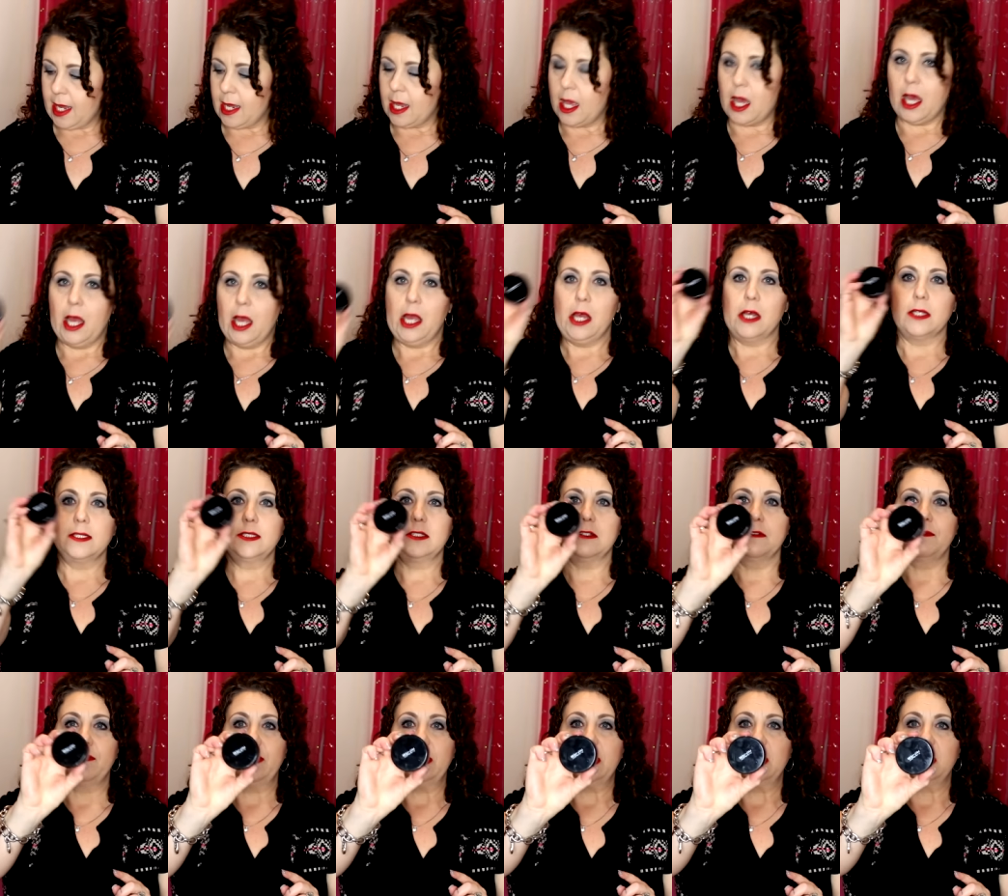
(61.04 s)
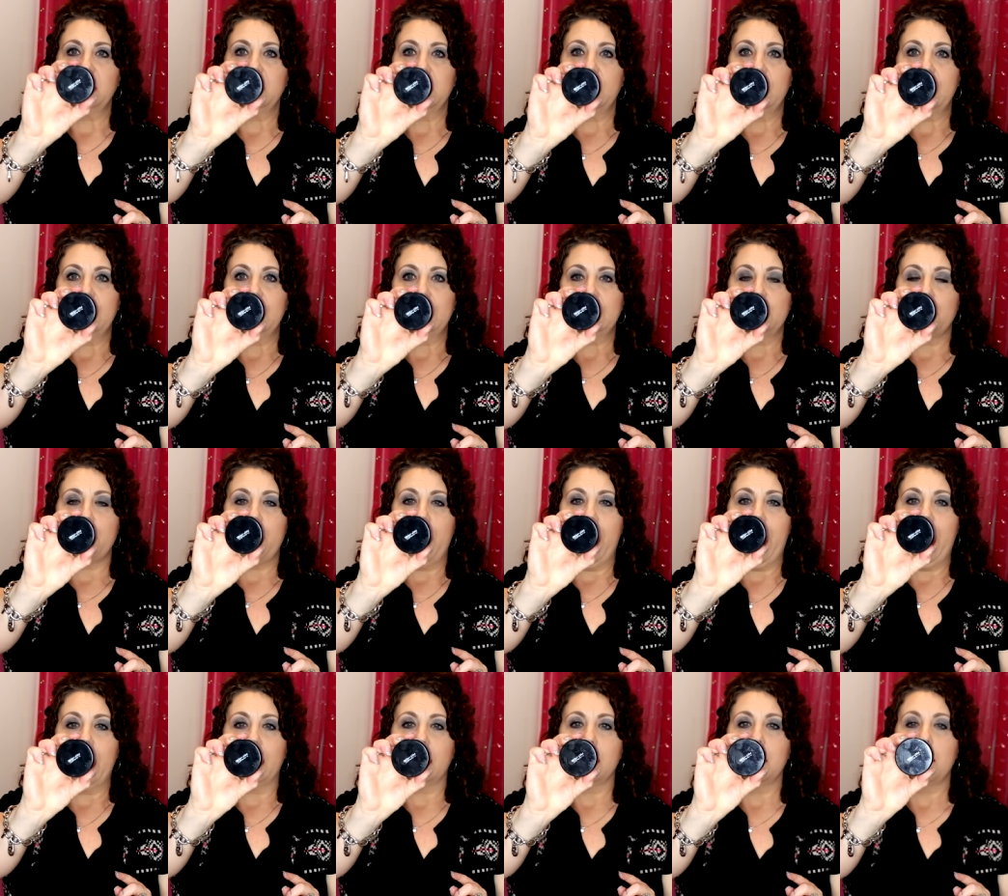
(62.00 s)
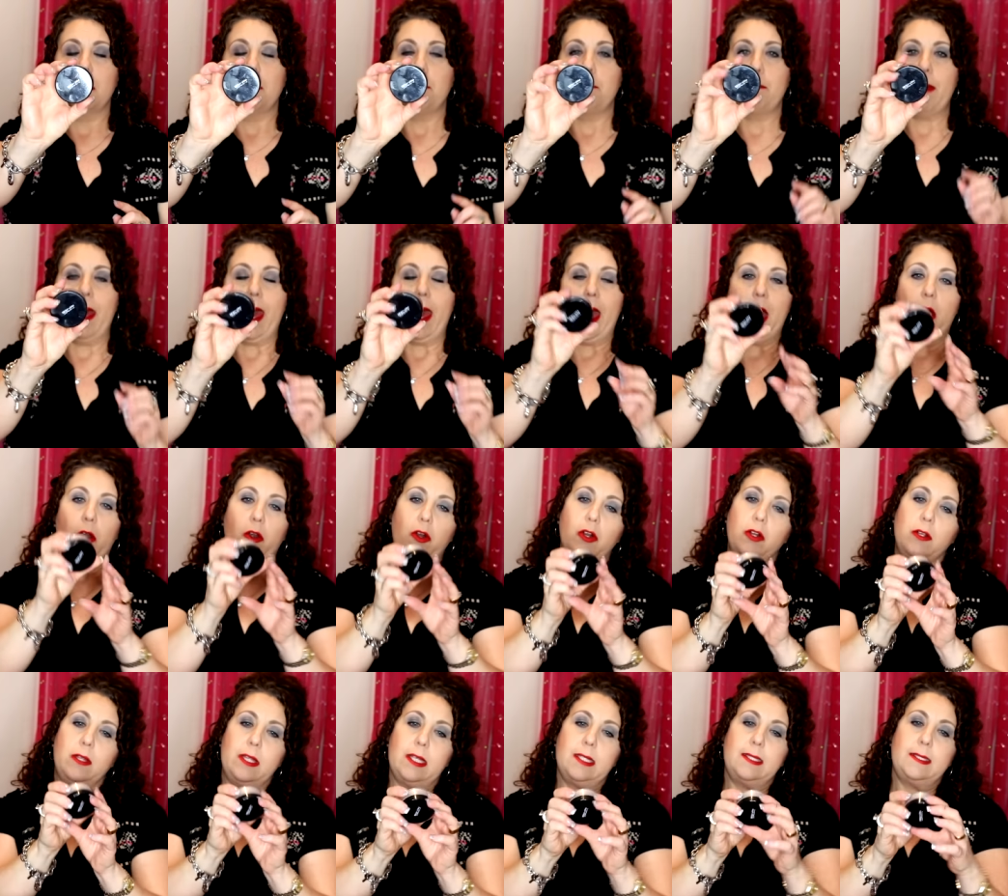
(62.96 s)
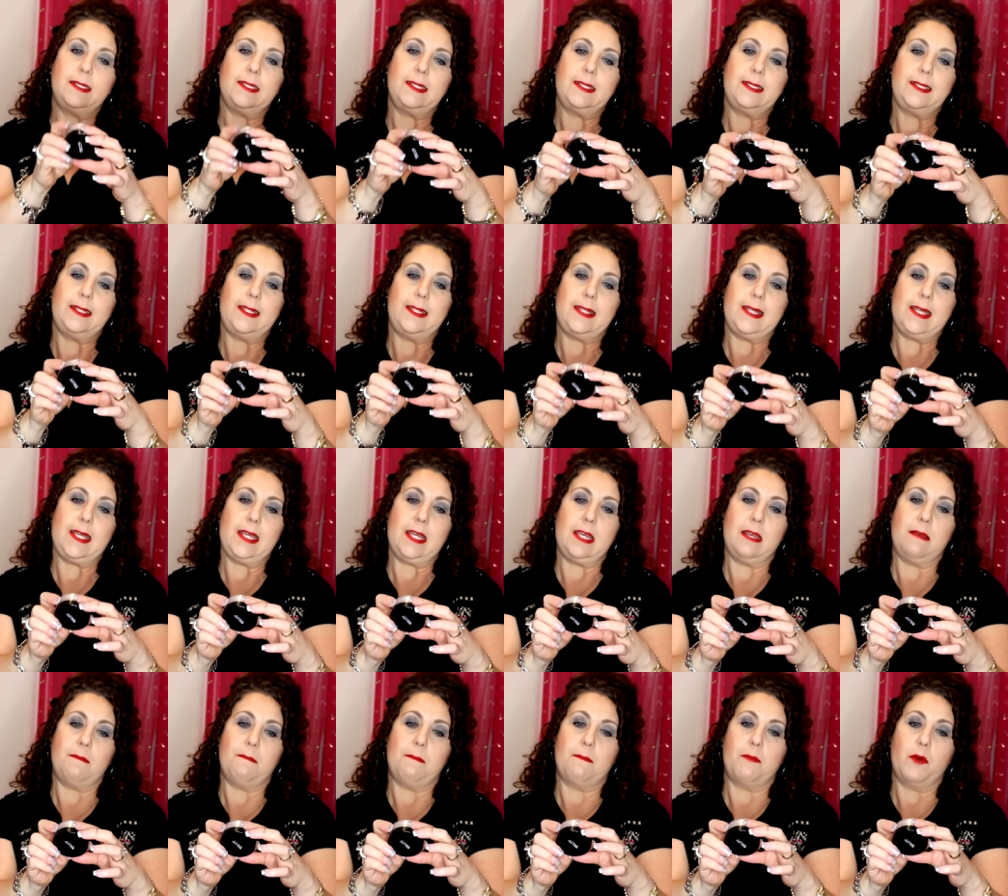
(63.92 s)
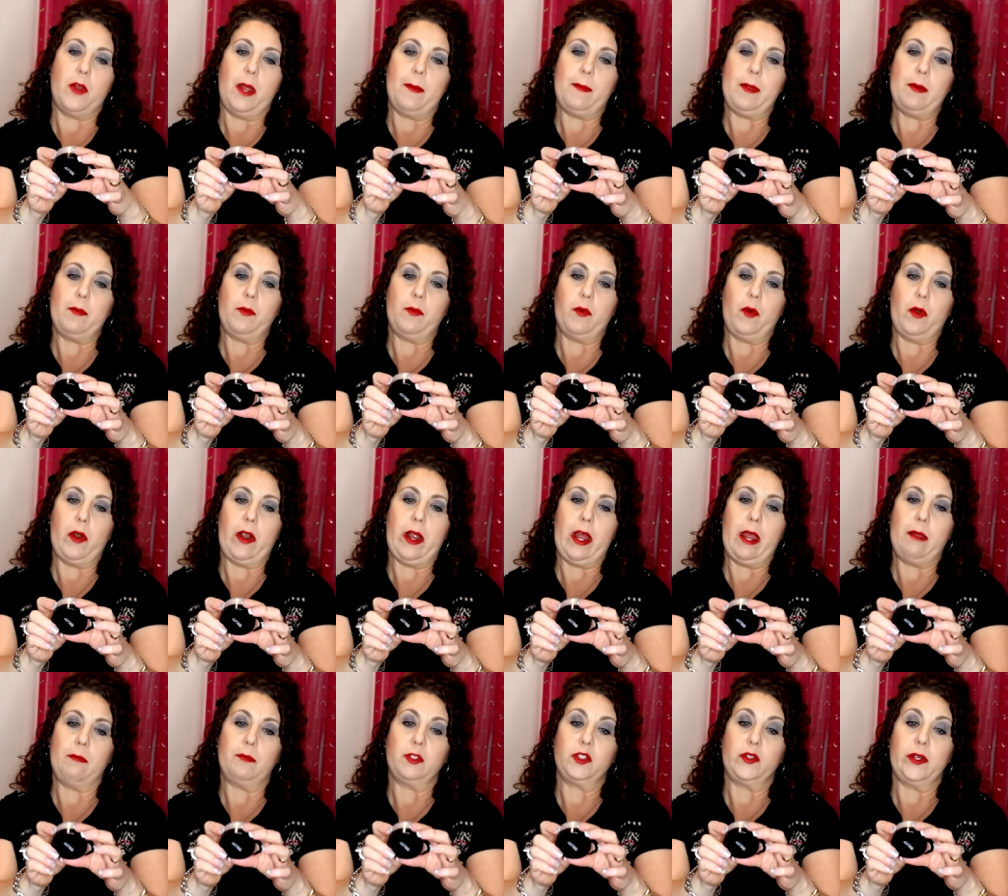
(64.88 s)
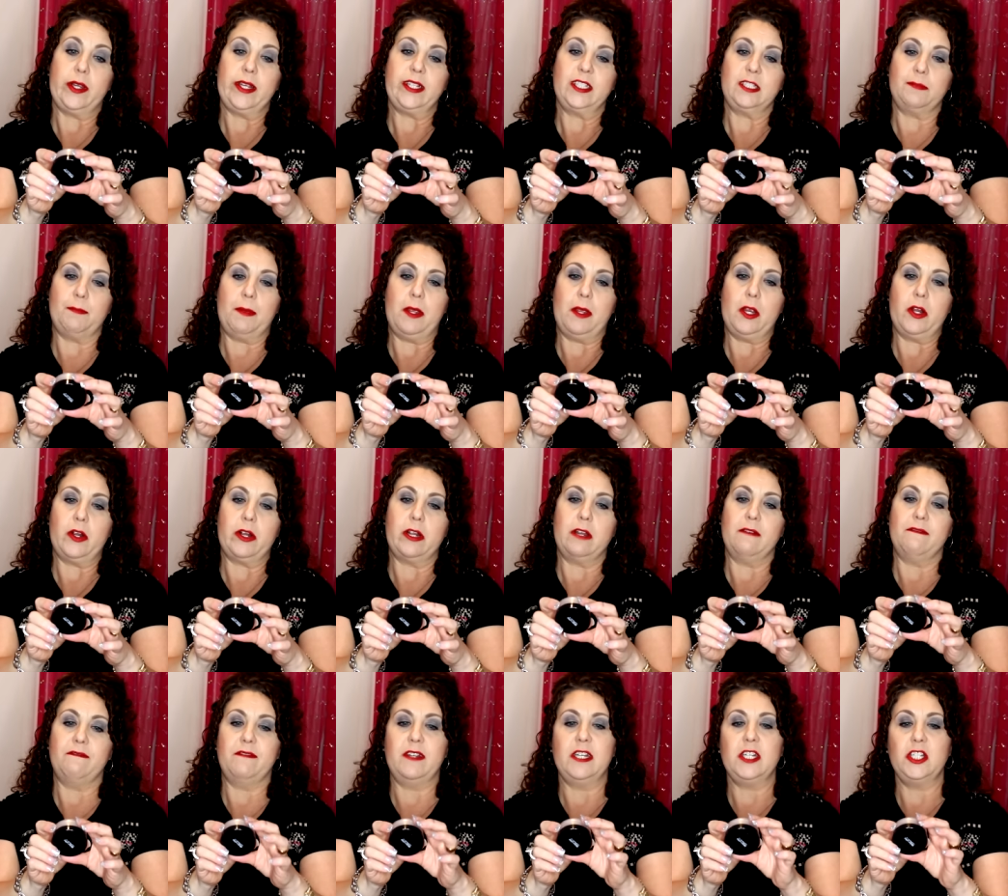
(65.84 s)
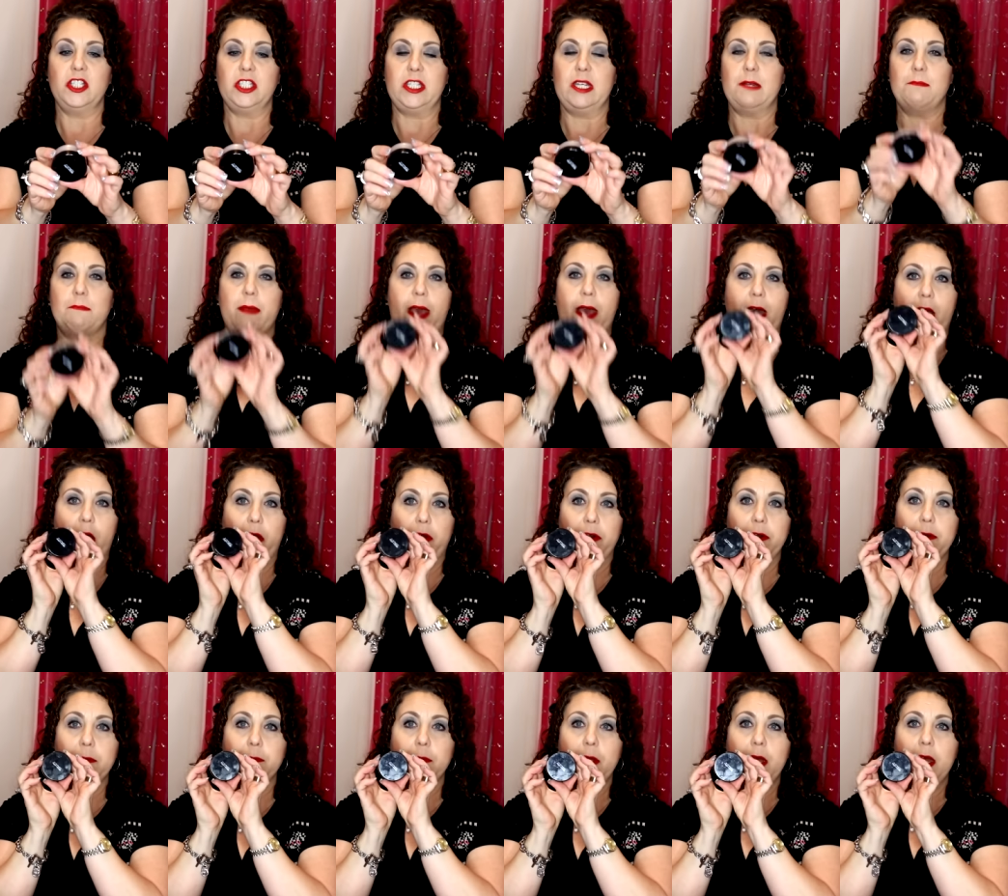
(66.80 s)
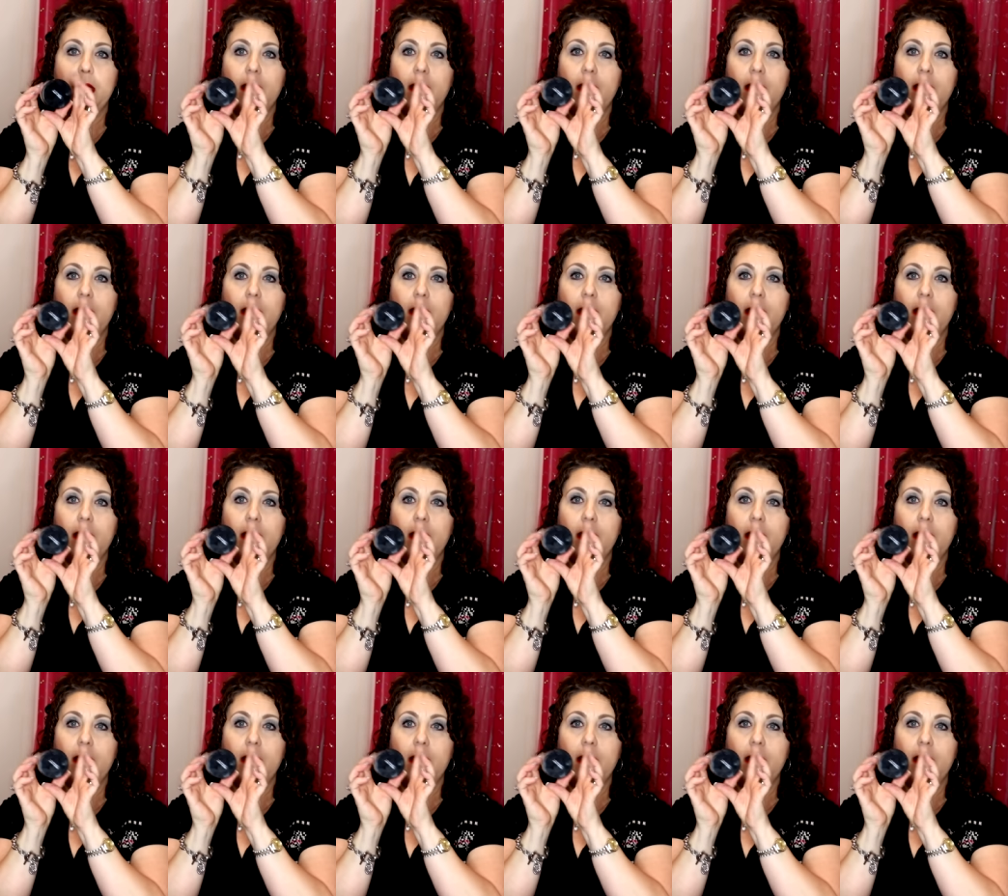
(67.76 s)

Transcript: I also finished this MAC powder. This is the Prep and Prime Transparent Finishing Powder.